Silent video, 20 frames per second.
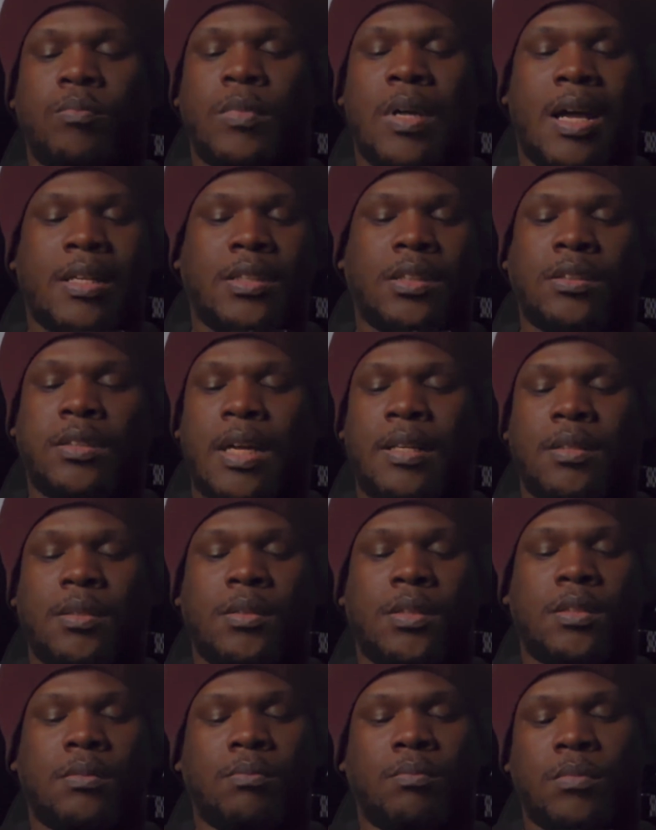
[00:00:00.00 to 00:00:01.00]
I just like
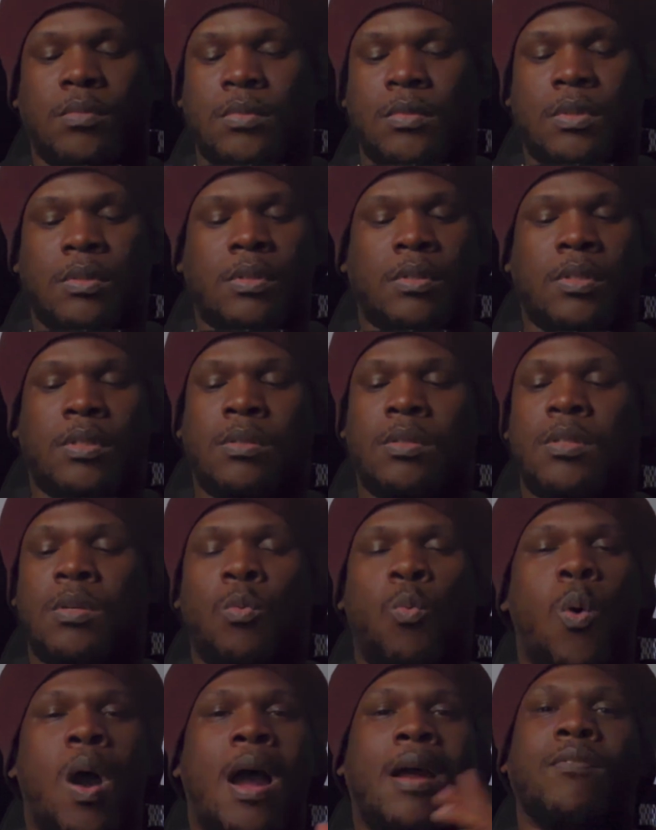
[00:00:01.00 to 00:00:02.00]
the
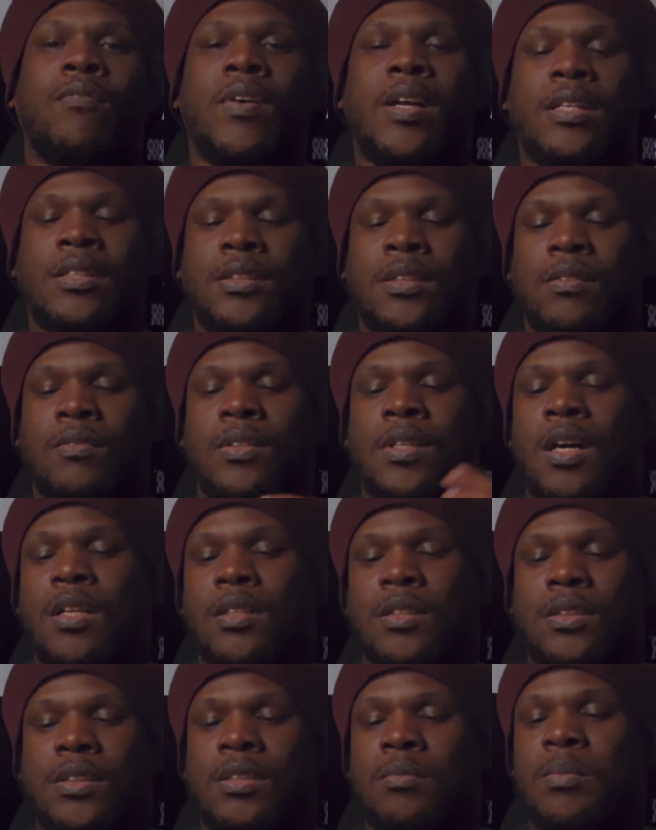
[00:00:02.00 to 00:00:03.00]
wide range of
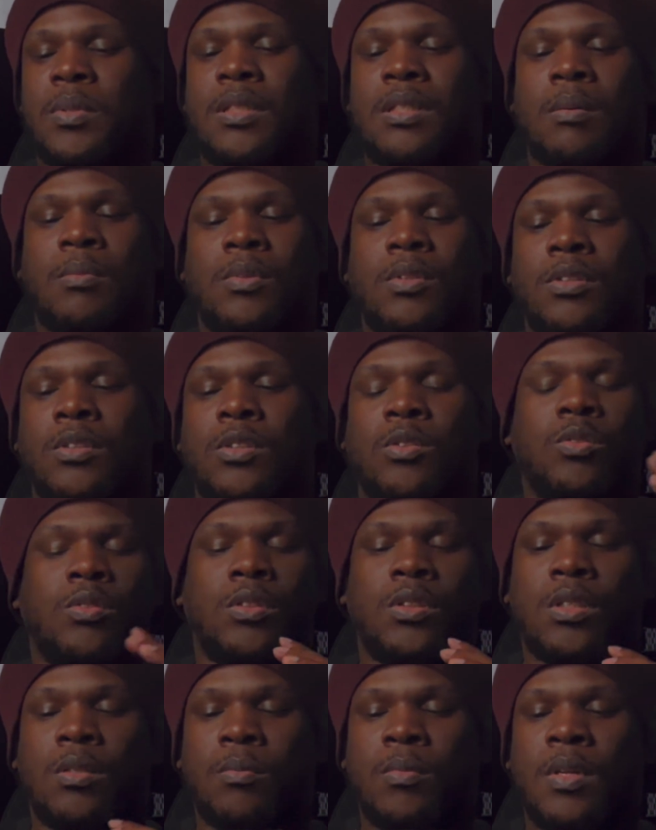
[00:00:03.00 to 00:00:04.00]
colors and being able to use
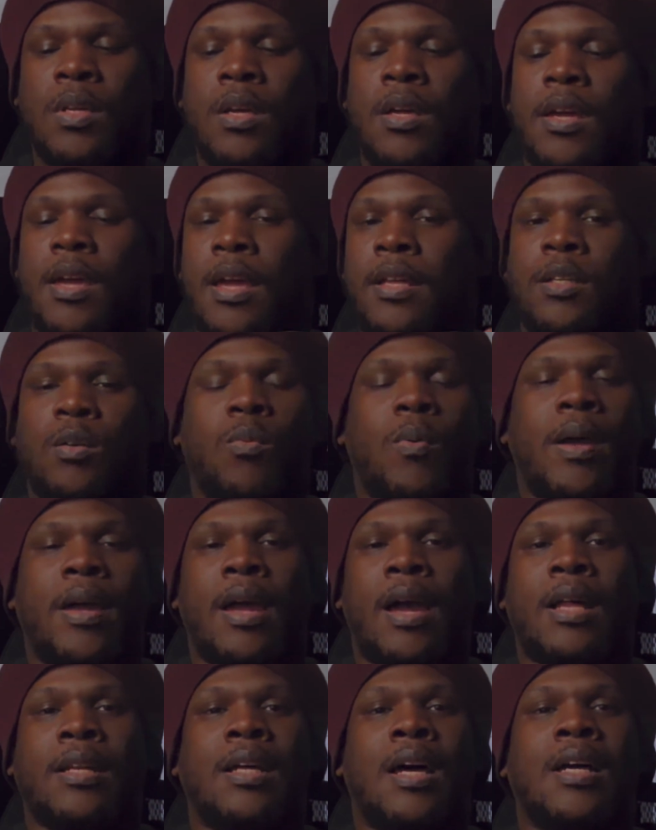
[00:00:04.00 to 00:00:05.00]
them in the way
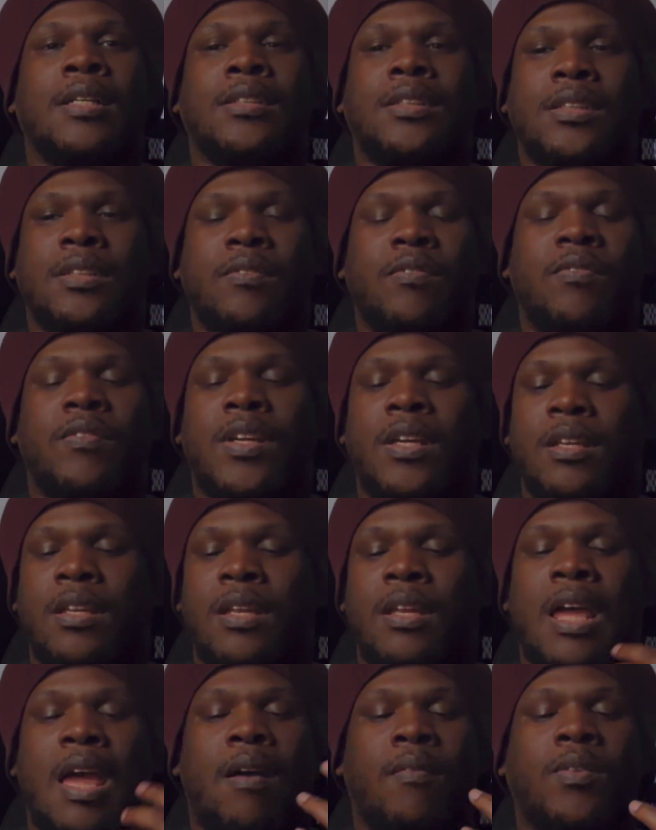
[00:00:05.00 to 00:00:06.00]
that I see fit and
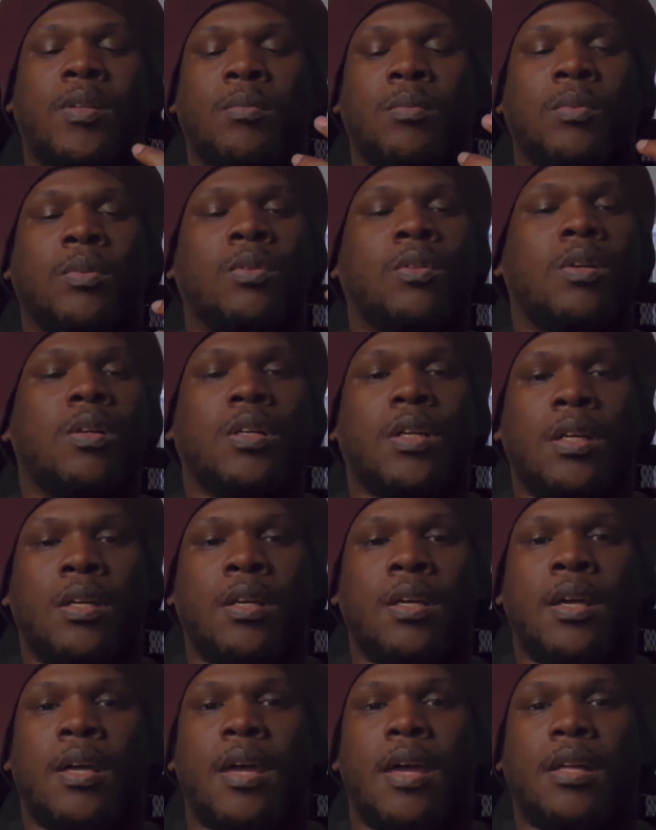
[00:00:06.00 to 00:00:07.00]
have them look
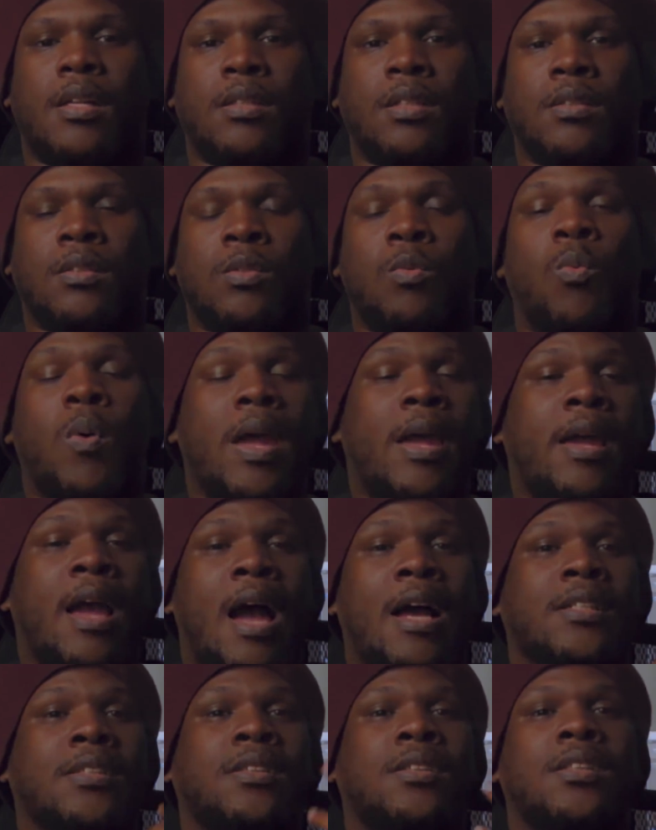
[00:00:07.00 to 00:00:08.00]
the way
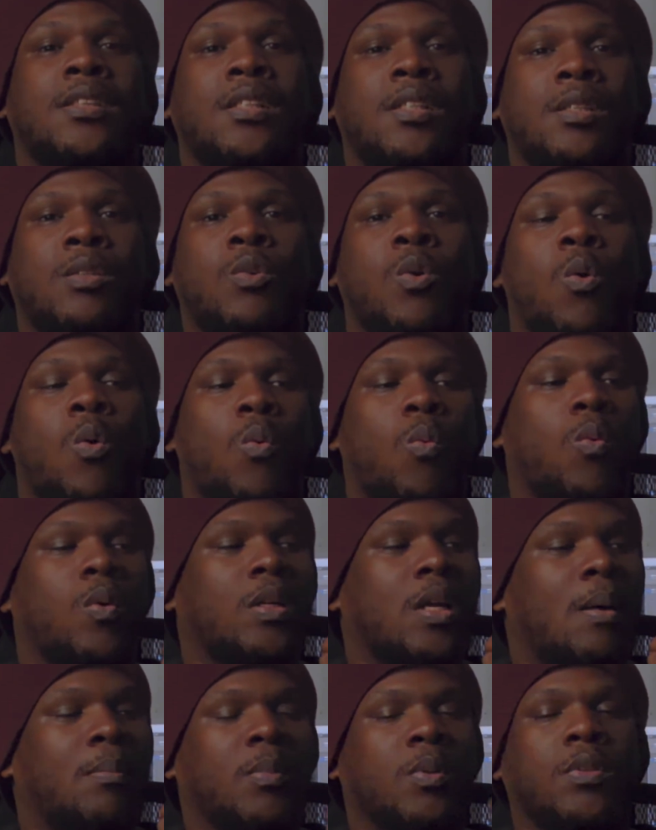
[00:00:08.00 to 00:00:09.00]
I see when
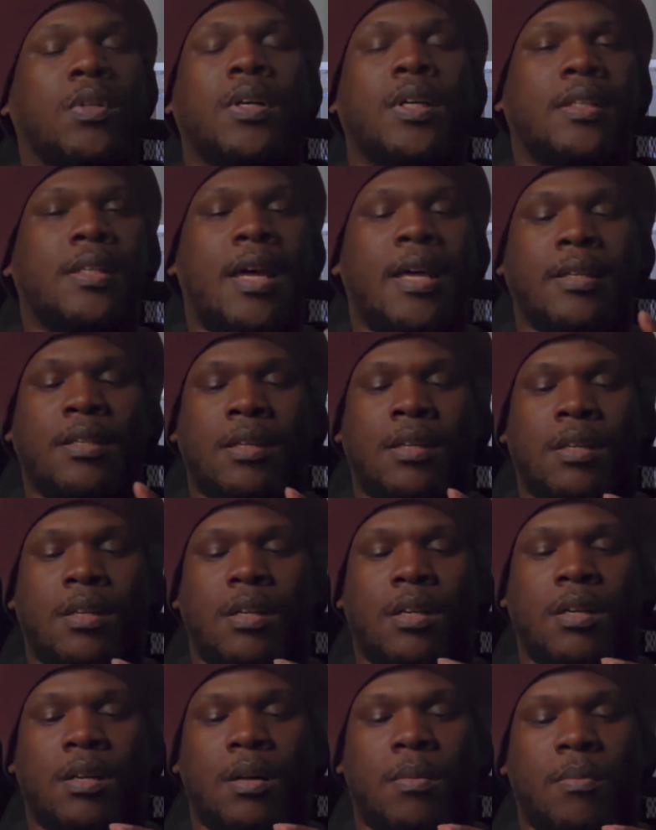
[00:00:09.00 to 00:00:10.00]
I'm looking at
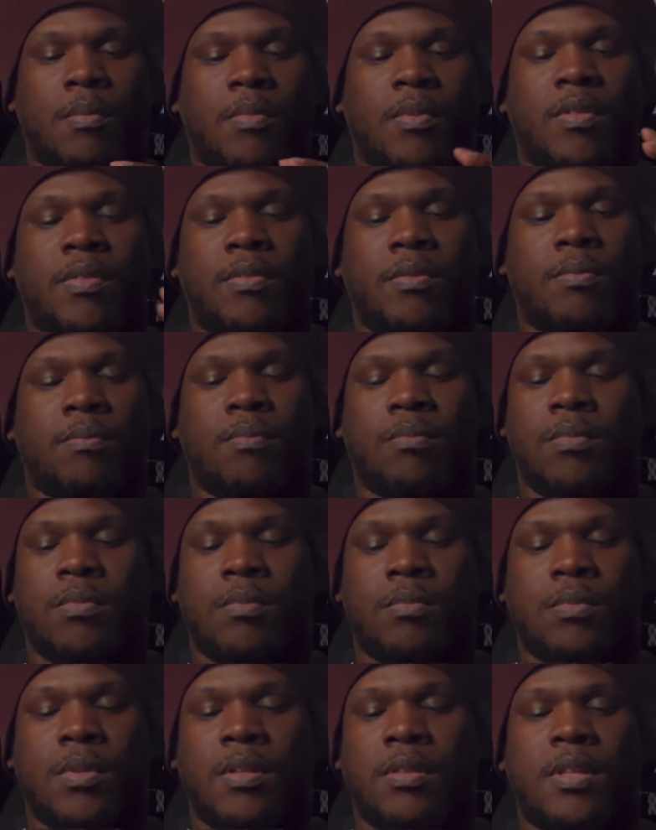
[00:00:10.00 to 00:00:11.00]

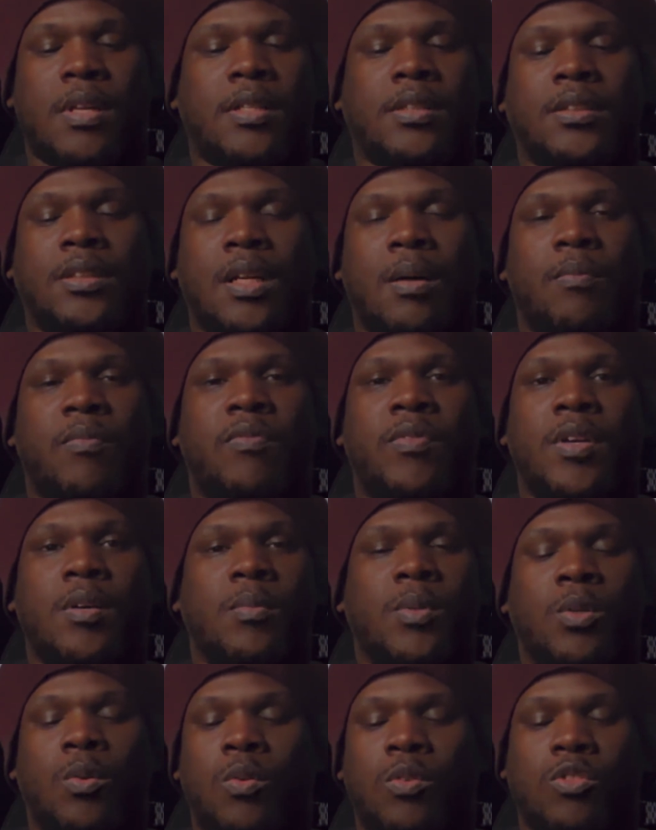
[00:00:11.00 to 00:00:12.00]
the things that I'm
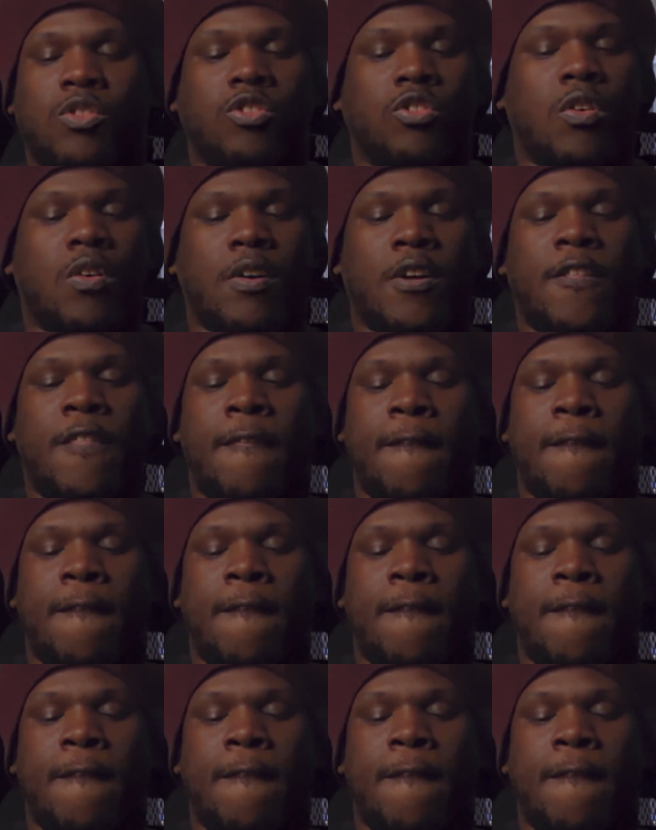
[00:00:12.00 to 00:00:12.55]
filming or drawing.